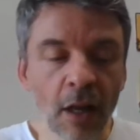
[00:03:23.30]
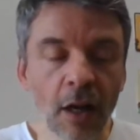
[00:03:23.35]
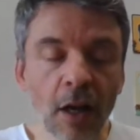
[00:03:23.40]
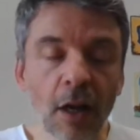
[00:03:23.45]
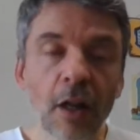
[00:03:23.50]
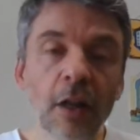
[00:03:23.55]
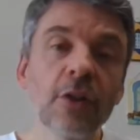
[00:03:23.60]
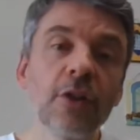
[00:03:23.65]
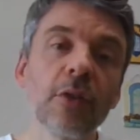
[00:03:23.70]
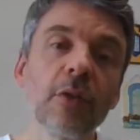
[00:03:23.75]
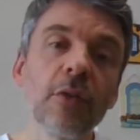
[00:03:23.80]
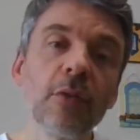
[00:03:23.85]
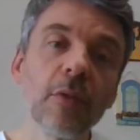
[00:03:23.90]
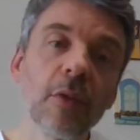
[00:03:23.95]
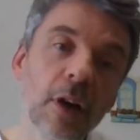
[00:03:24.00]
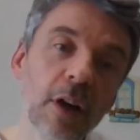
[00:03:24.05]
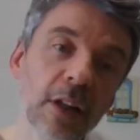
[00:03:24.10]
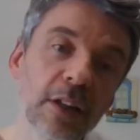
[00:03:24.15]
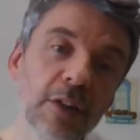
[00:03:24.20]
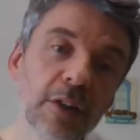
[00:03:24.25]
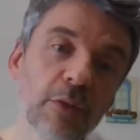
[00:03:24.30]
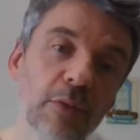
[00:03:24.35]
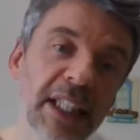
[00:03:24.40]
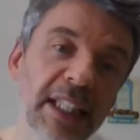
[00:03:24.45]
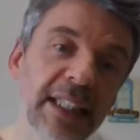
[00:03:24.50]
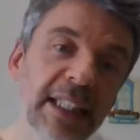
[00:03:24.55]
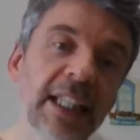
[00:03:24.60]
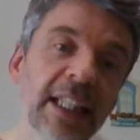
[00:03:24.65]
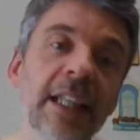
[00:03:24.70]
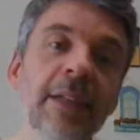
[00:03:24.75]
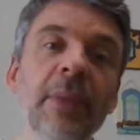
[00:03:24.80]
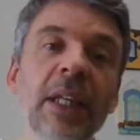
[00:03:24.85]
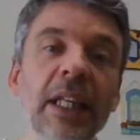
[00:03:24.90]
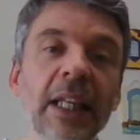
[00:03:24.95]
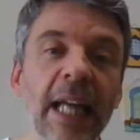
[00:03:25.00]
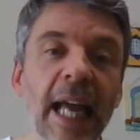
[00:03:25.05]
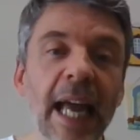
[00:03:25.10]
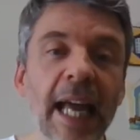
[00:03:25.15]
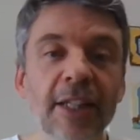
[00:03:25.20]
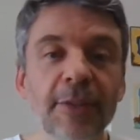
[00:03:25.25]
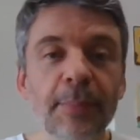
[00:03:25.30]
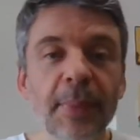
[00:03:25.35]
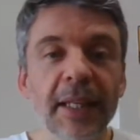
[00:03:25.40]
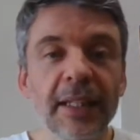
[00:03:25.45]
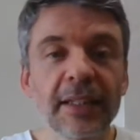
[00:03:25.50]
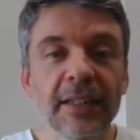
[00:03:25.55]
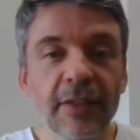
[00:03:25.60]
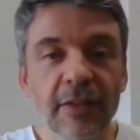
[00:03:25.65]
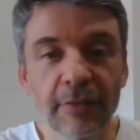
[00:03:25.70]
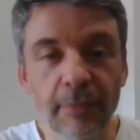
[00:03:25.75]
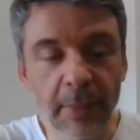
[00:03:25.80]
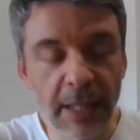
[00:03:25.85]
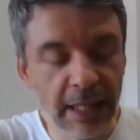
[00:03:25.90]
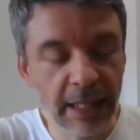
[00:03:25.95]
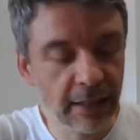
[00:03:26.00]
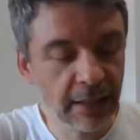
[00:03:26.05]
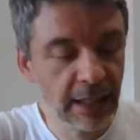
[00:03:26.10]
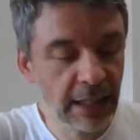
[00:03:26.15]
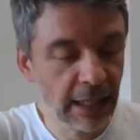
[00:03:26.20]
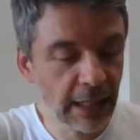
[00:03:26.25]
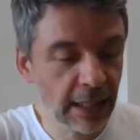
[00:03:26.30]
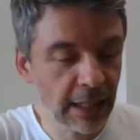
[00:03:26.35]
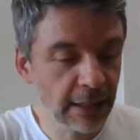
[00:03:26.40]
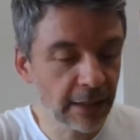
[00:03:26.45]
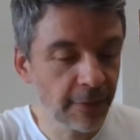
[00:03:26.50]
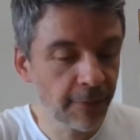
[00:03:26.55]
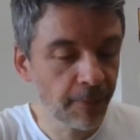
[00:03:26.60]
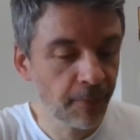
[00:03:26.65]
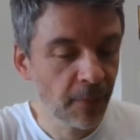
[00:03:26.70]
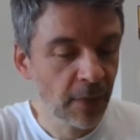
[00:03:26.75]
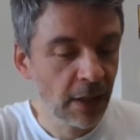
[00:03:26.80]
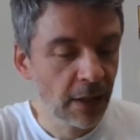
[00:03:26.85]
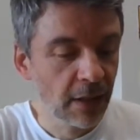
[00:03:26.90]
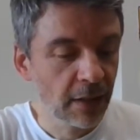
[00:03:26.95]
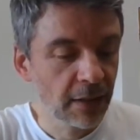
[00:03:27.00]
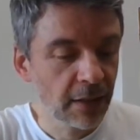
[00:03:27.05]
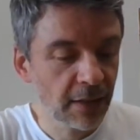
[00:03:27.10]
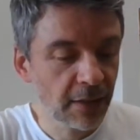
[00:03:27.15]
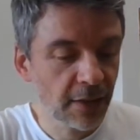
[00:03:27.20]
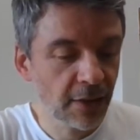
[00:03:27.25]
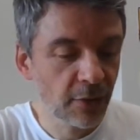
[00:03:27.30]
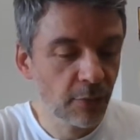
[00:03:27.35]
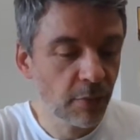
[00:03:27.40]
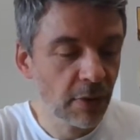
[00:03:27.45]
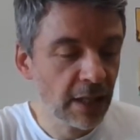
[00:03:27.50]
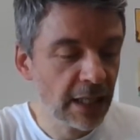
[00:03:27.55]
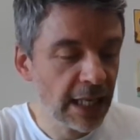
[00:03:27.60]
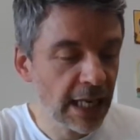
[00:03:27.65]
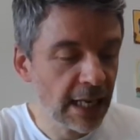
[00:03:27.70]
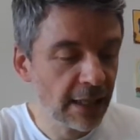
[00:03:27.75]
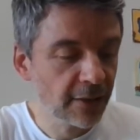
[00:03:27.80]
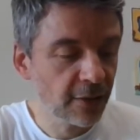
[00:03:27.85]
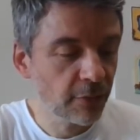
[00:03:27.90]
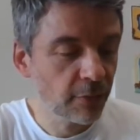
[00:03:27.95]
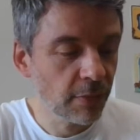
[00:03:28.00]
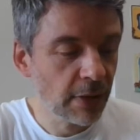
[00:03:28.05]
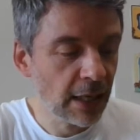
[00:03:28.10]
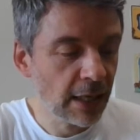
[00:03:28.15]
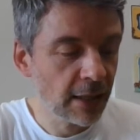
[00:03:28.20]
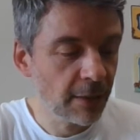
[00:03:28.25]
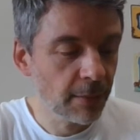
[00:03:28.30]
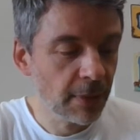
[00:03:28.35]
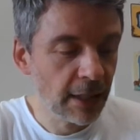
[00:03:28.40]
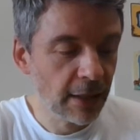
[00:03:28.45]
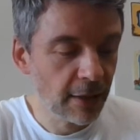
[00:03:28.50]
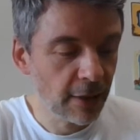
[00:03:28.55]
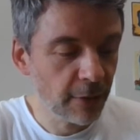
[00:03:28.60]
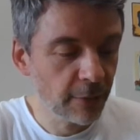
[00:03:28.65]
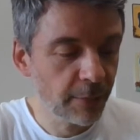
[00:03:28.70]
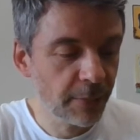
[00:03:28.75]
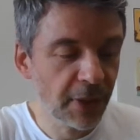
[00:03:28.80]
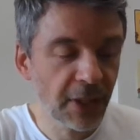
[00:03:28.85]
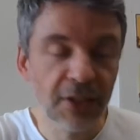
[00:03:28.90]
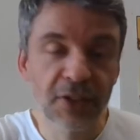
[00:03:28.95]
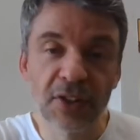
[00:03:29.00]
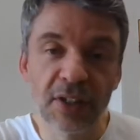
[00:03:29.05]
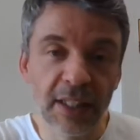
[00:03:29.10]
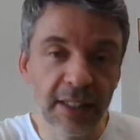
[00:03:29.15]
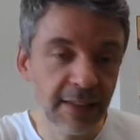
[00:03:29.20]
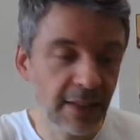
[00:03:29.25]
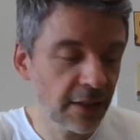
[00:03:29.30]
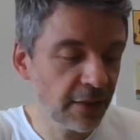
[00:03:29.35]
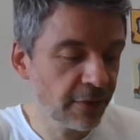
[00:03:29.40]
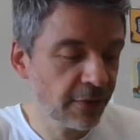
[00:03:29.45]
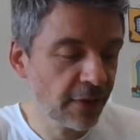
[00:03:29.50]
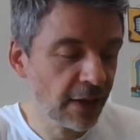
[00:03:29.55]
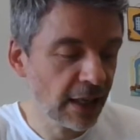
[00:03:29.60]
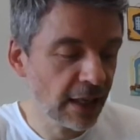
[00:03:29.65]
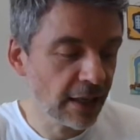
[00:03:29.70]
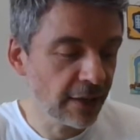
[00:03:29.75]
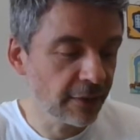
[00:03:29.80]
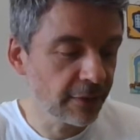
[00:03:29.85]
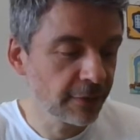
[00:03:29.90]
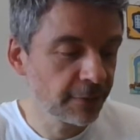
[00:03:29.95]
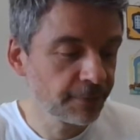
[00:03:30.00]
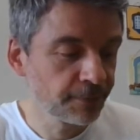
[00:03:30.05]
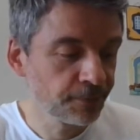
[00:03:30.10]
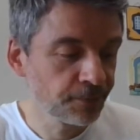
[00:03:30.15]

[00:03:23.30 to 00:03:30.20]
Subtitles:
Also, on the redeeming aspects of mankind, this is what he has to write about on page 65.